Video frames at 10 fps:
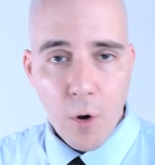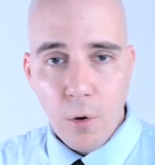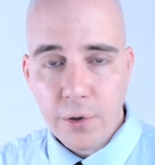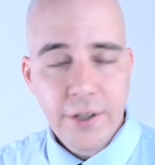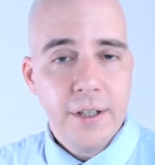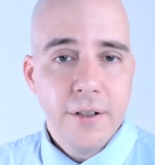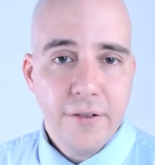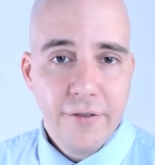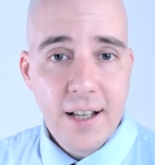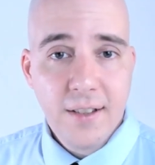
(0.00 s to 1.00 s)
these holes in their
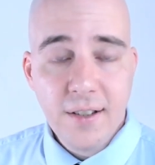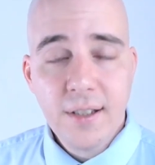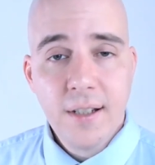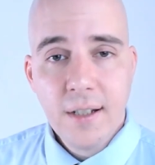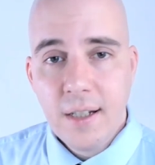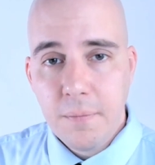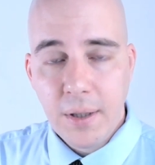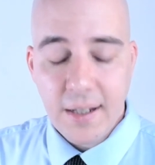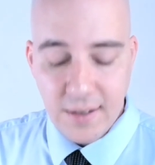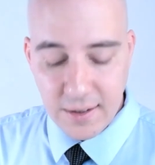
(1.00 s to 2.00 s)
defenses in
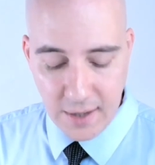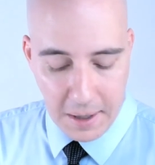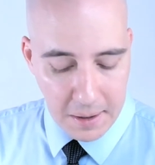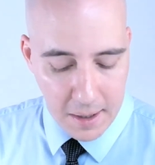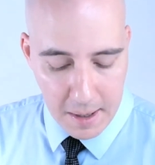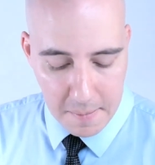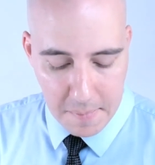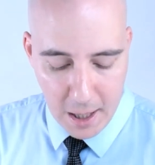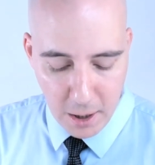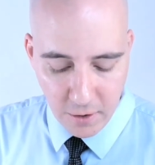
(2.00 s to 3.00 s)
places like
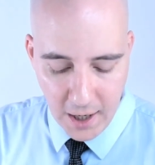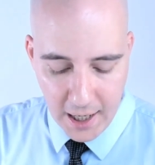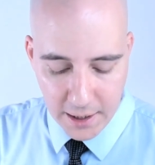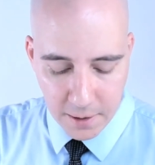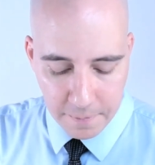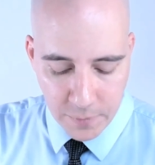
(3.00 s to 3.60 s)
Belgorod.